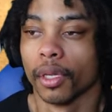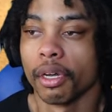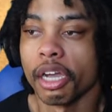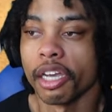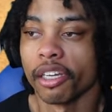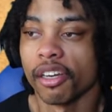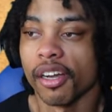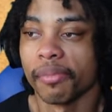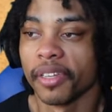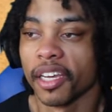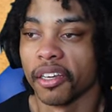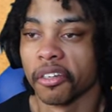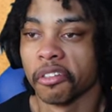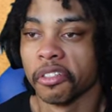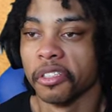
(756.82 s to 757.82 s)
Alright, calm
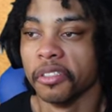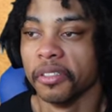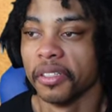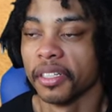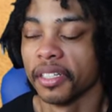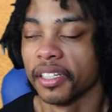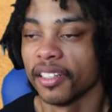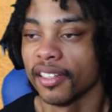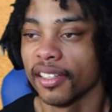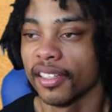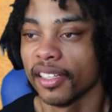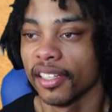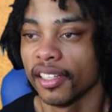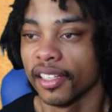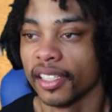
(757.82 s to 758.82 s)
down, Kril.
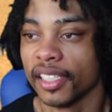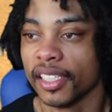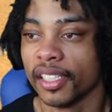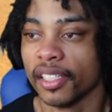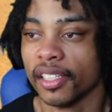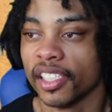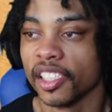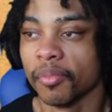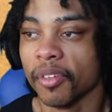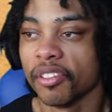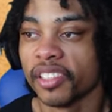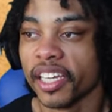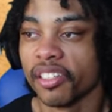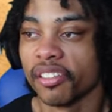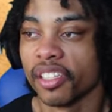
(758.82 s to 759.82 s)
It's the
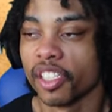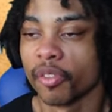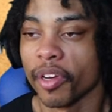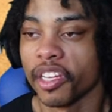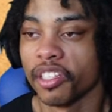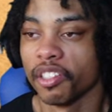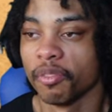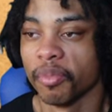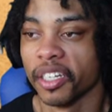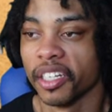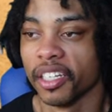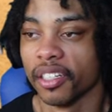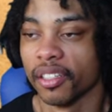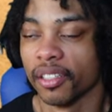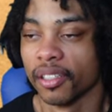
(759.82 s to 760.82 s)
most dangerous situation you've been
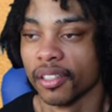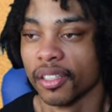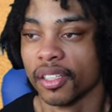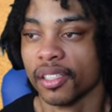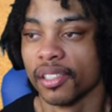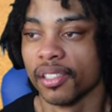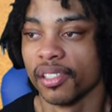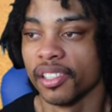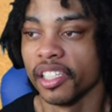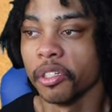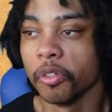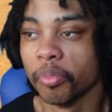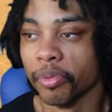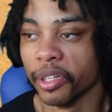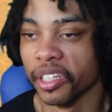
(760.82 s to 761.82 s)
in since
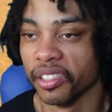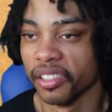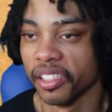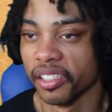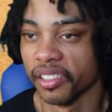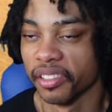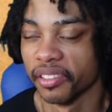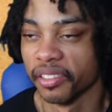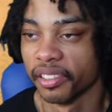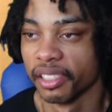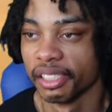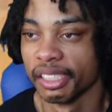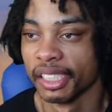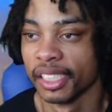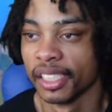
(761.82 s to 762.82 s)
seagull breeding season.
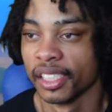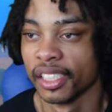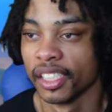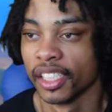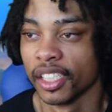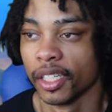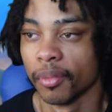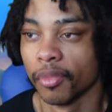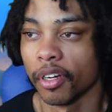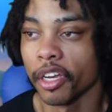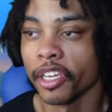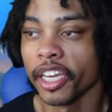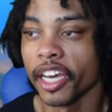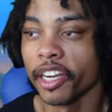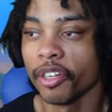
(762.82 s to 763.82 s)
But
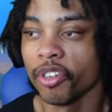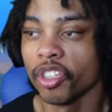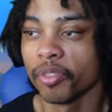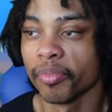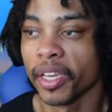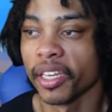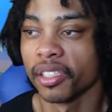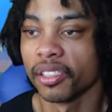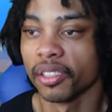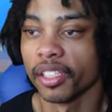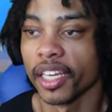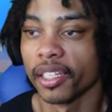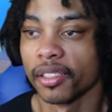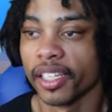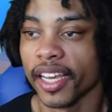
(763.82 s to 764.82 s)
all you gotta do is make it to
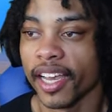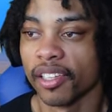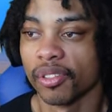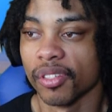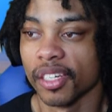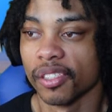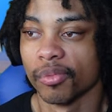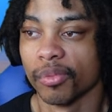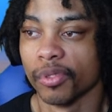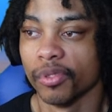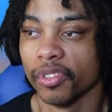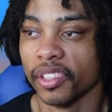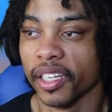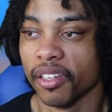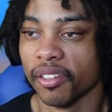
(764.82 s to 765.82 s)
that castle like the
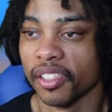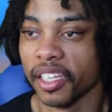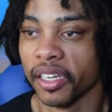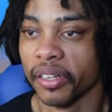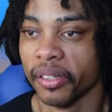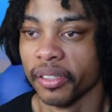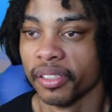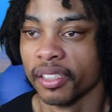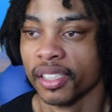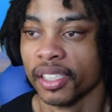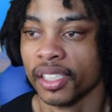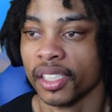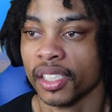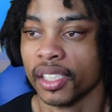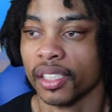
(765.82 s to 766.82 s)
rude snail said.
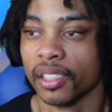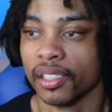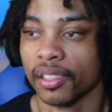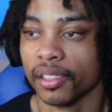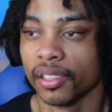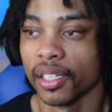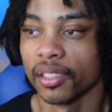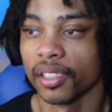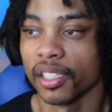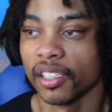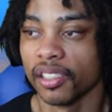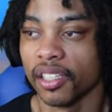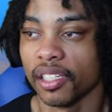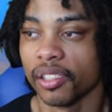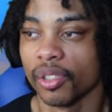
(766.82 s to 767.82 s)
Sounds like
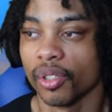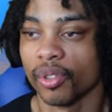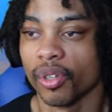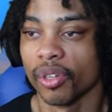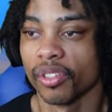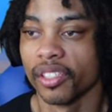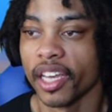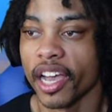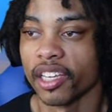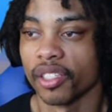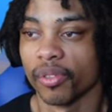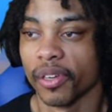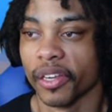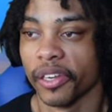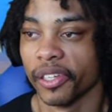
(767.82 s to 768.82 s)
the Dusty controls
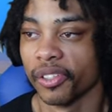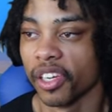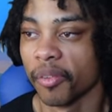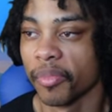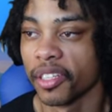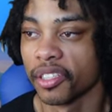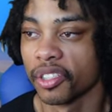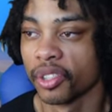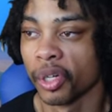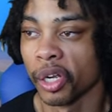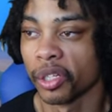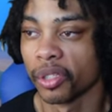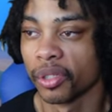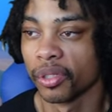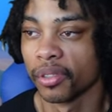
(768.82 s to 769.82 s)
taxi around here, so I bet the
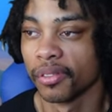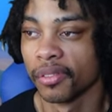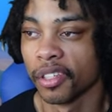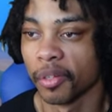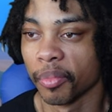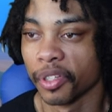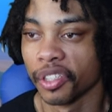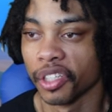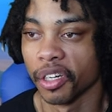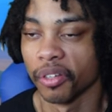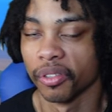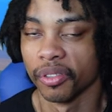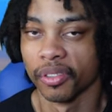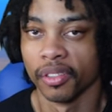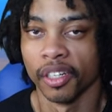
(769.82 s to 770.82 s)
shark took my
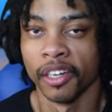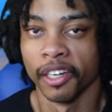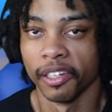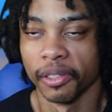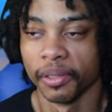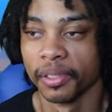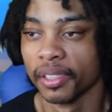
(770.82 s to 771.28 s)
shell to her.